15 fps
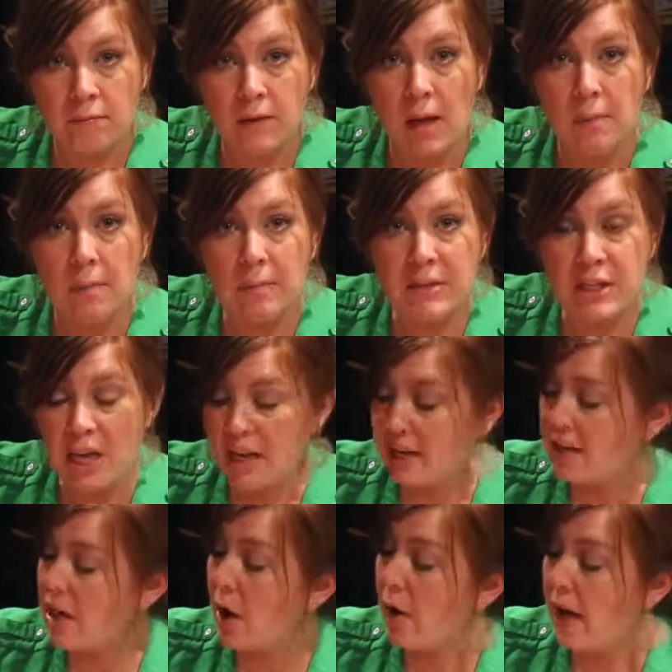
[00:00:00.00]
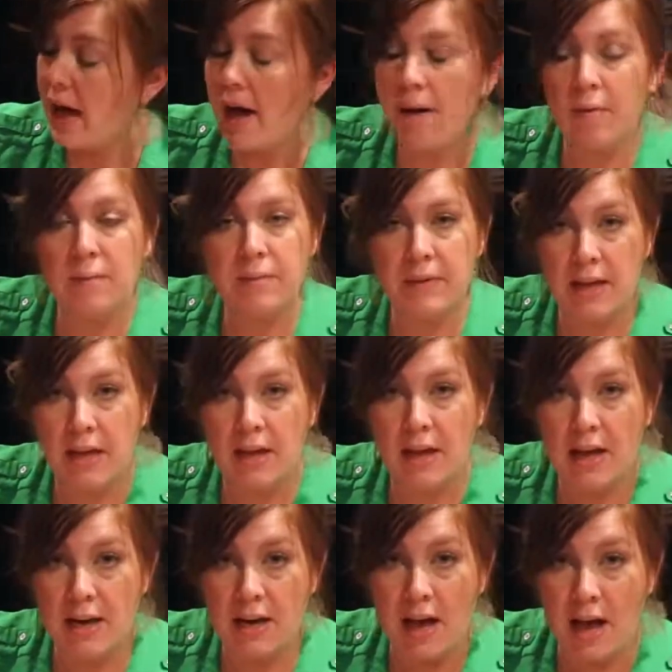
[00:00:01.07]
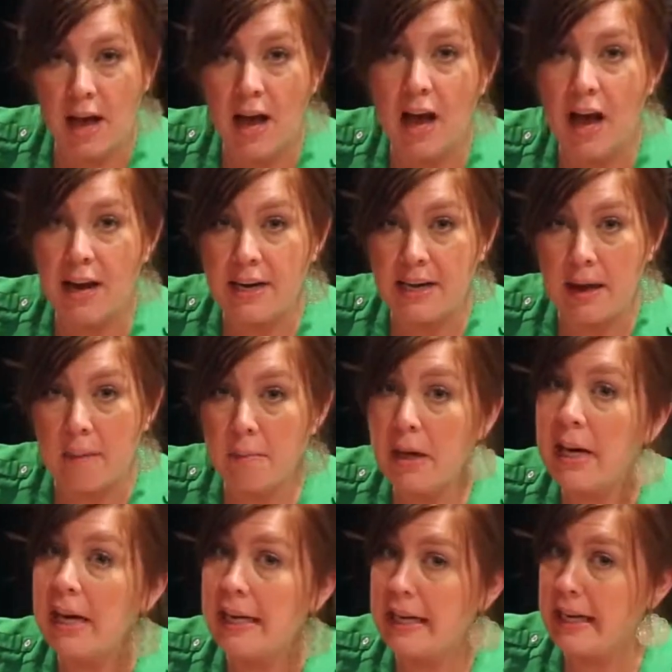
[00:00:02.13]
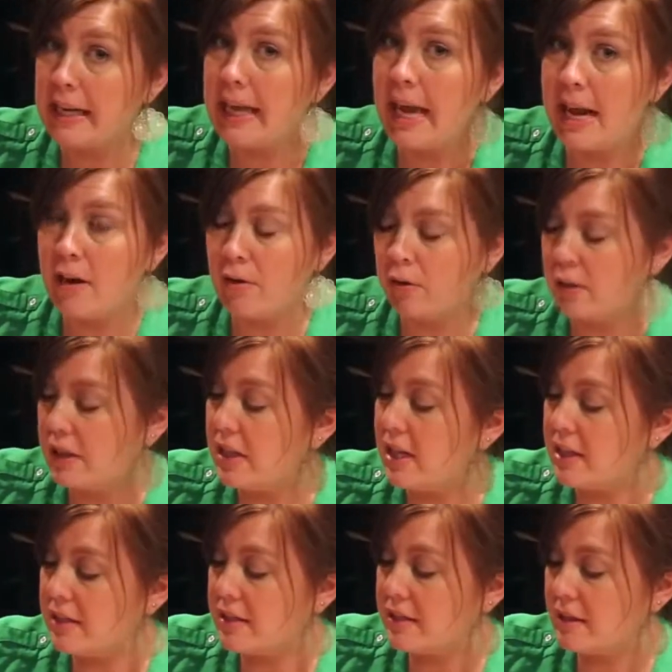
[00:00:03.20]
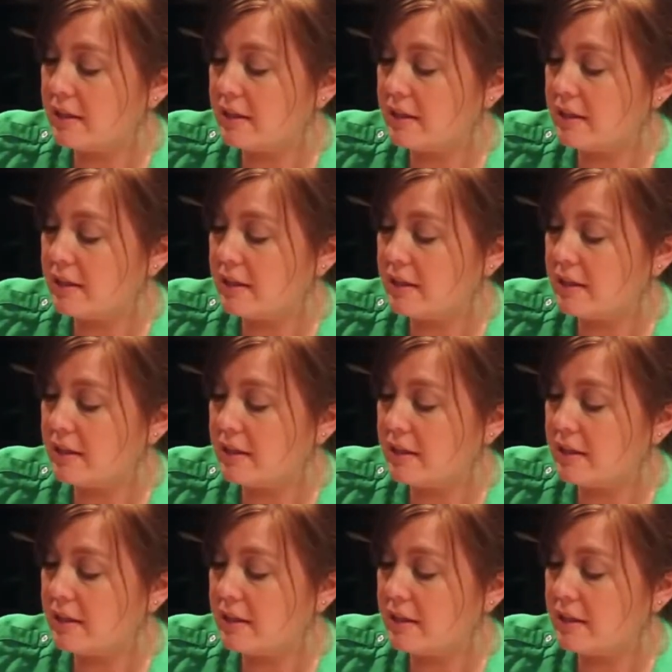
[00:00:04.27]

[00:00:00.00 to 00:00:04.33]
I'm gonna be checking y'all out, and I'm gonna need a candle in this.